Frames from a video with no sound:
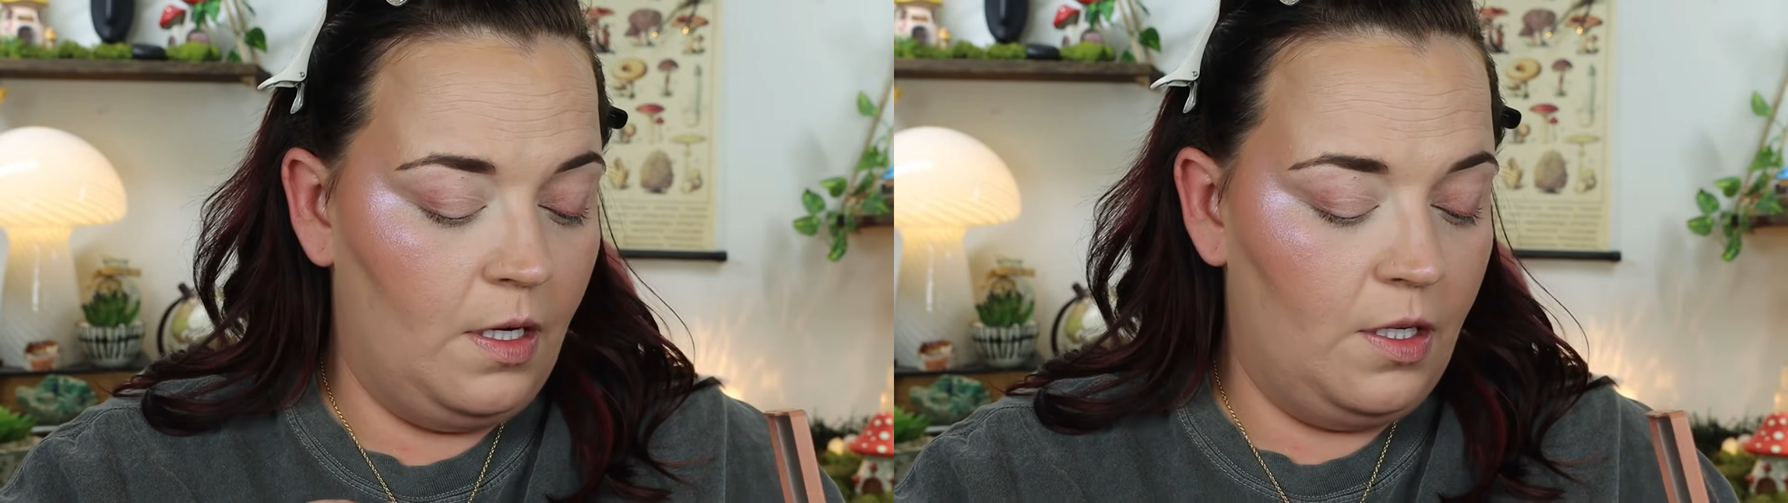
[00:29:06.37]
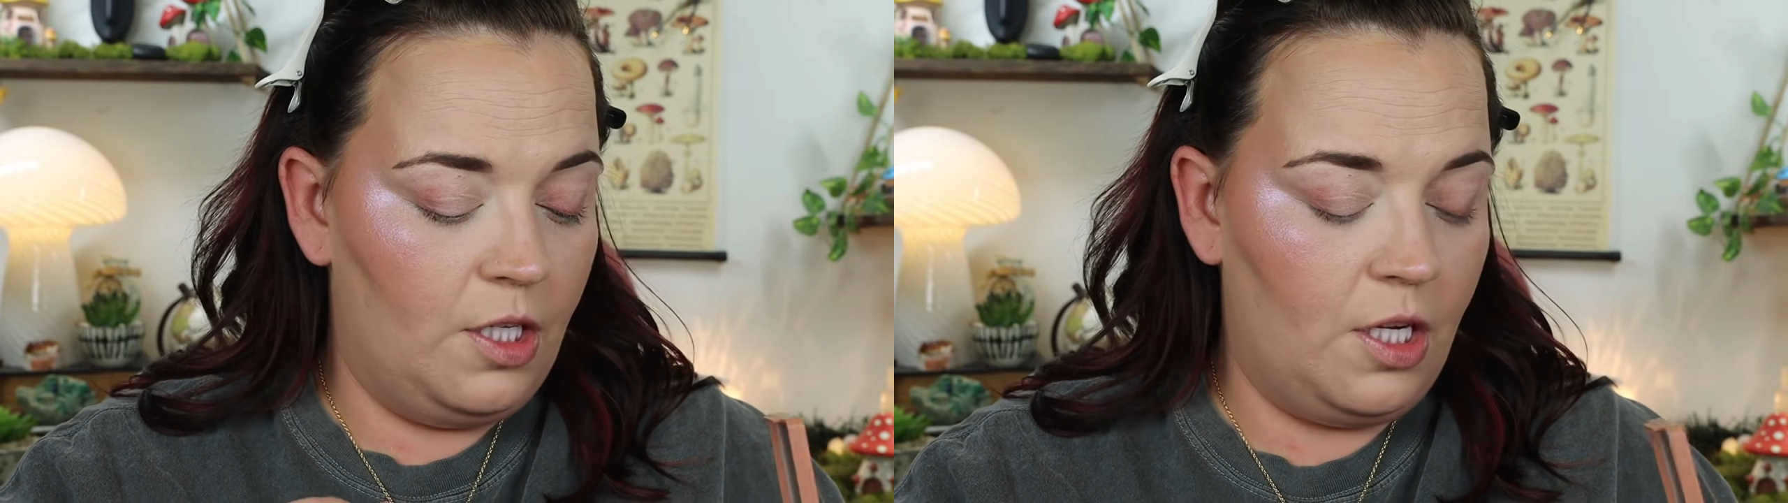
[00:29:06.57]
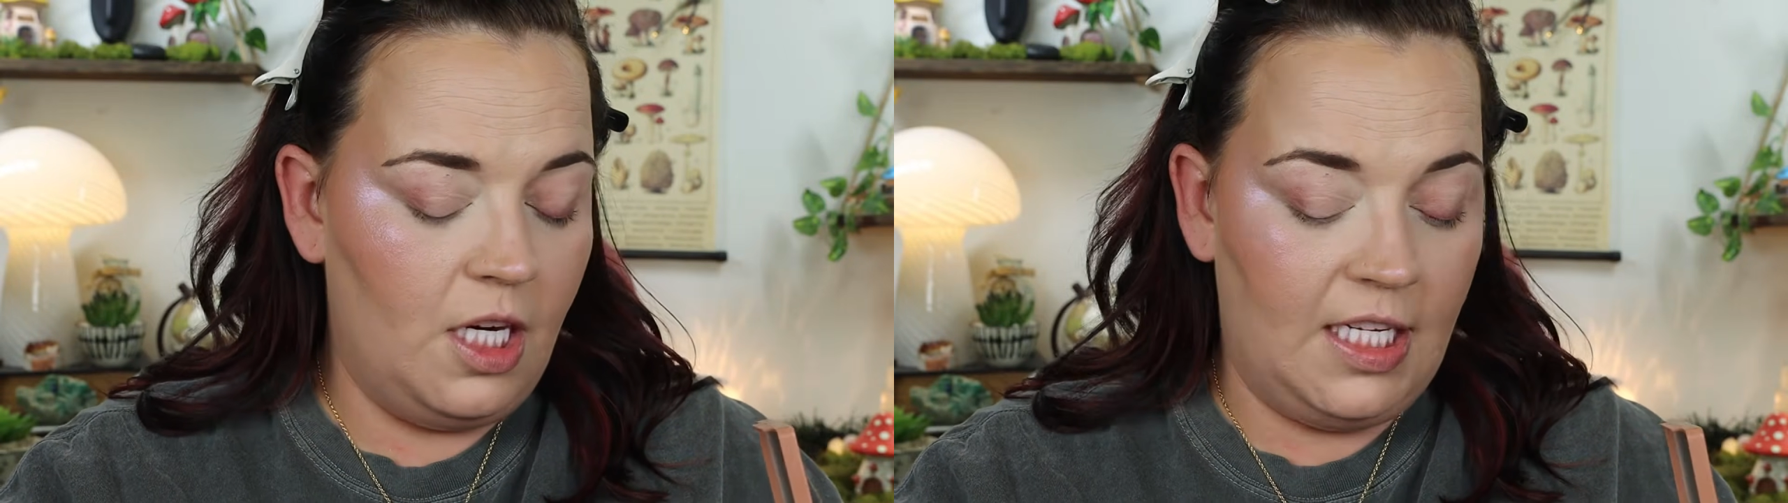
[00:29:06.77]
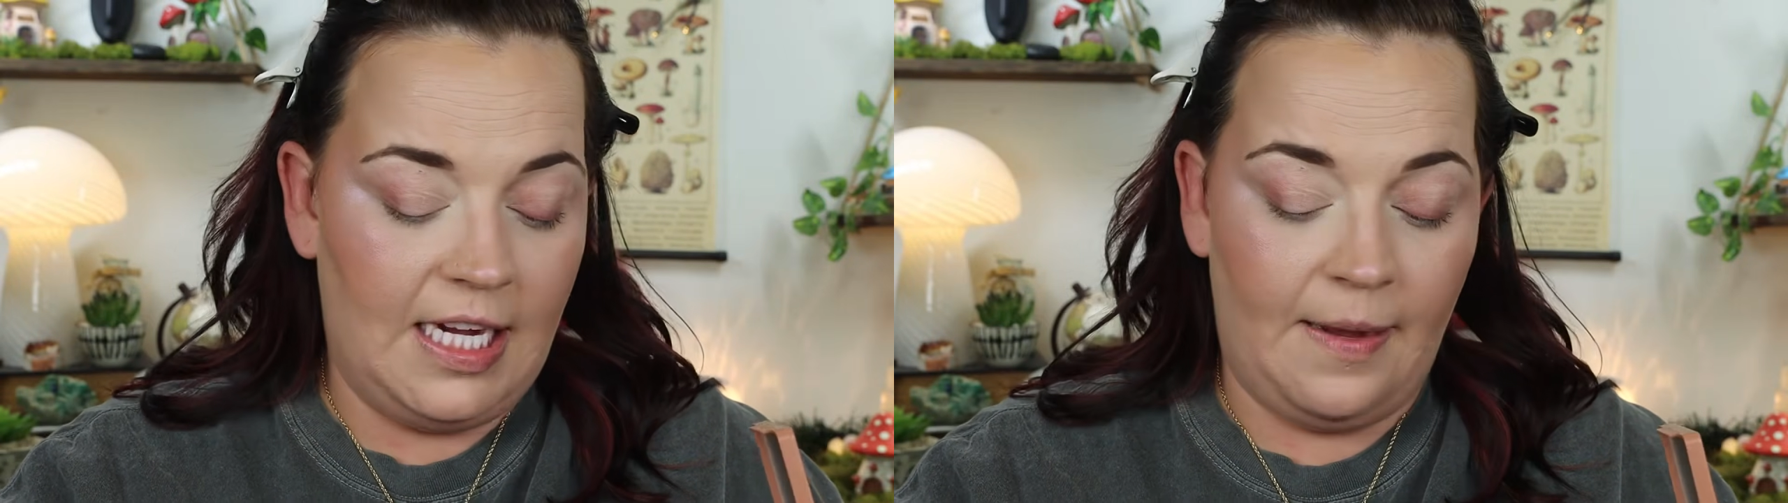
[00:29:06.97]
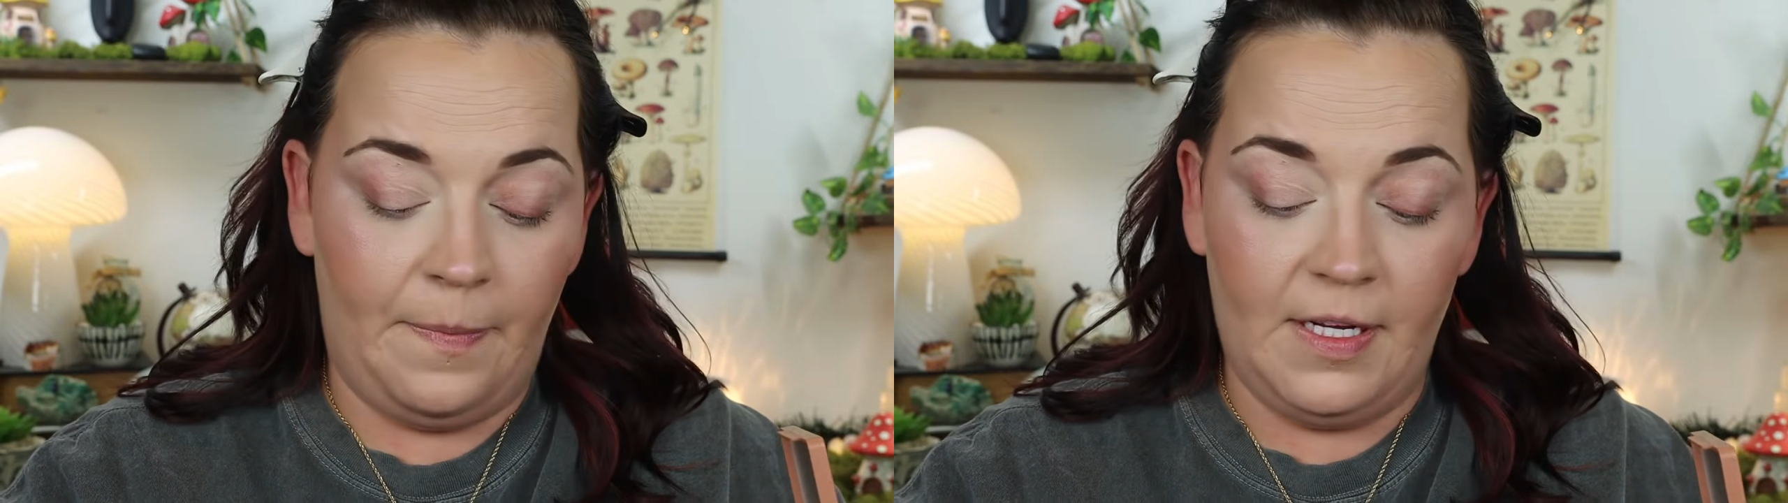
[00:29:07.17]
just going to
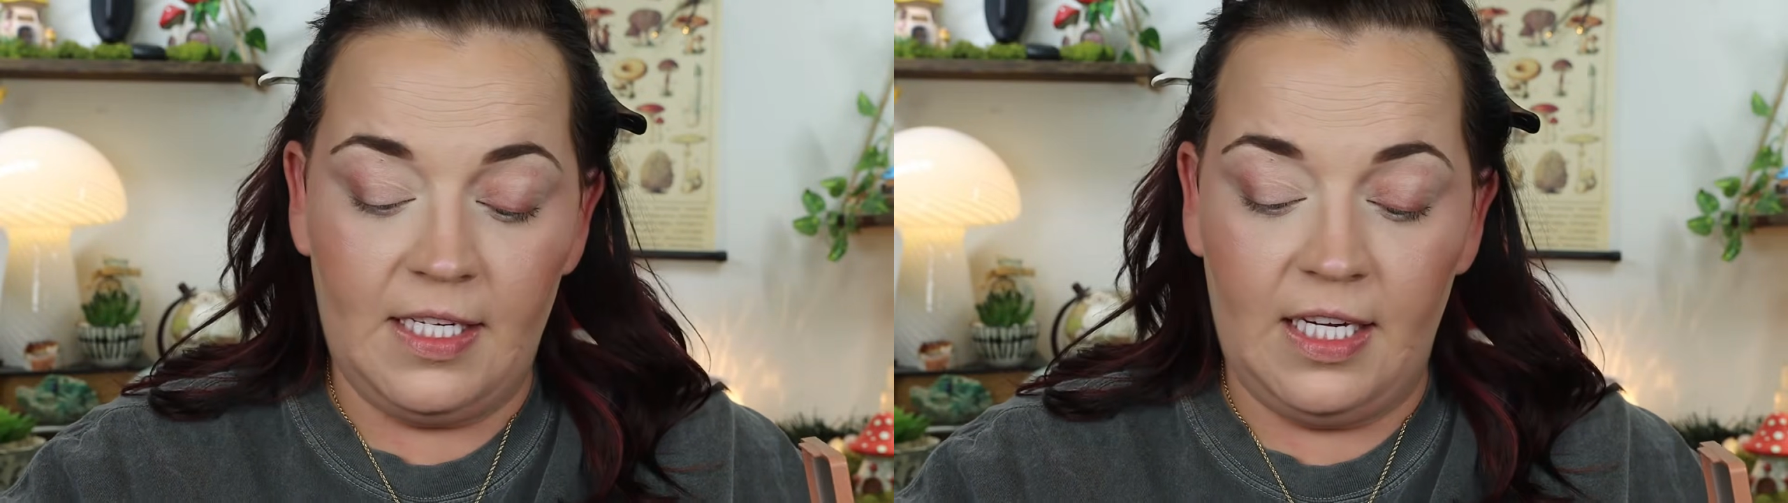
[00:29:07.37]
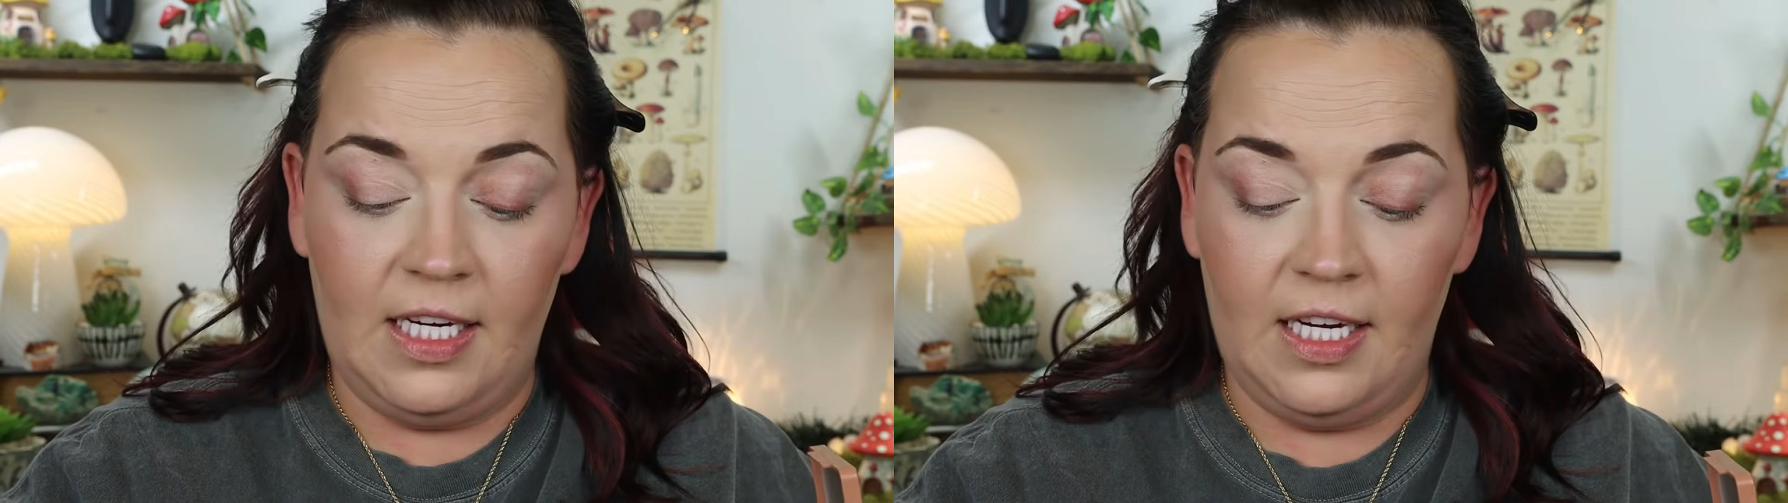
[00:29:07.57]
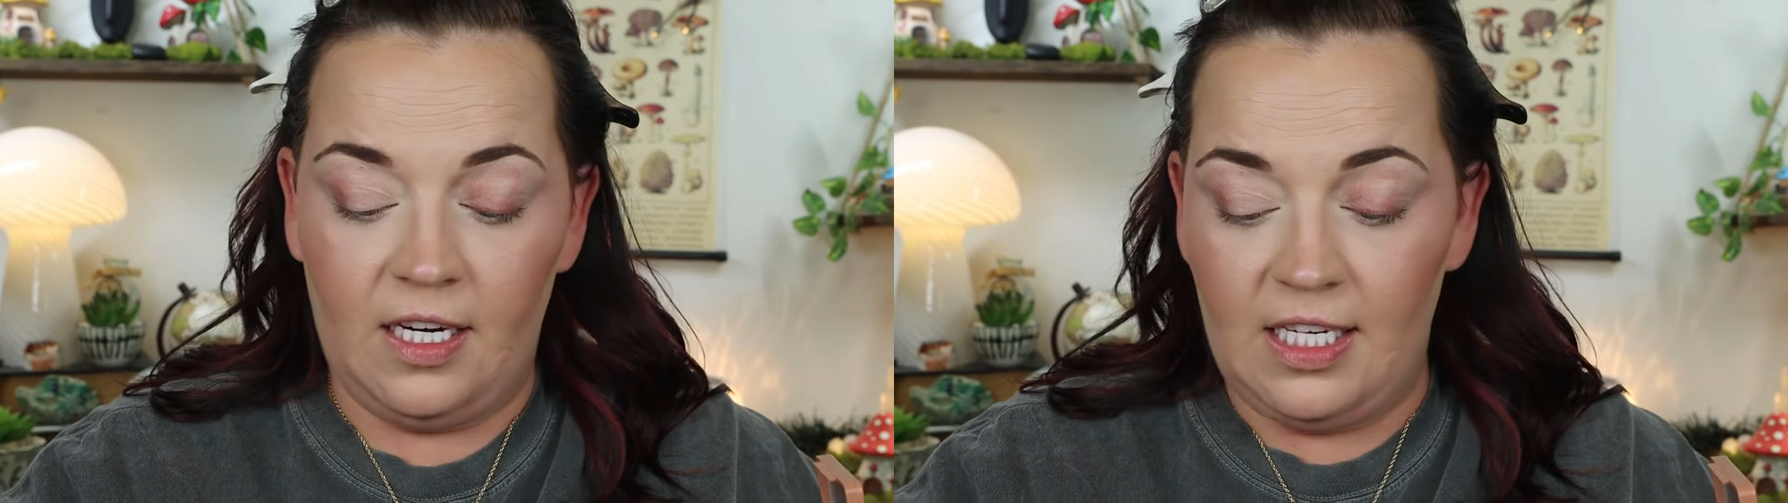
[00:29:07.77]
tap this in here.